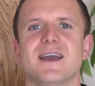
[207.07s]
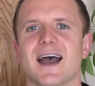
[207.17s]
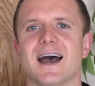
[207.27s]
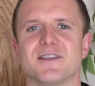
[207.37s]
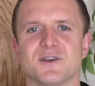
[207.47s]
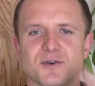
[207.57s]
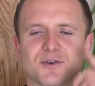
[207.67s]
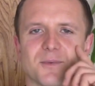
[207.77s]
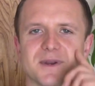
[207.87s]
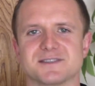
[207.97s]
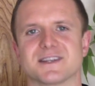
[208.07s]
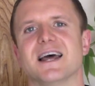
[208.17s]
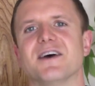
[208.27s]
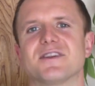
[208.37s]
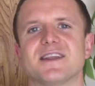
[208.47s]
and the non-dominant is the
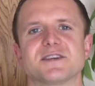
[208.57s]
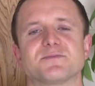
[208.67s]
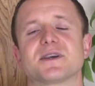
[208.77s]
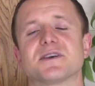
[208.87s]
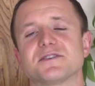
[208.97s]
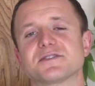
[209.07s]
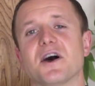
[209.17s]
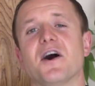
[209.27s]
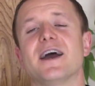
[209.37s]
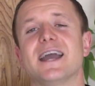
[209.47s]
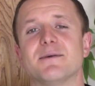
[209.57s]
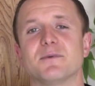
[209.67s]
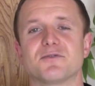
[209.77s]
left, and that is because I am a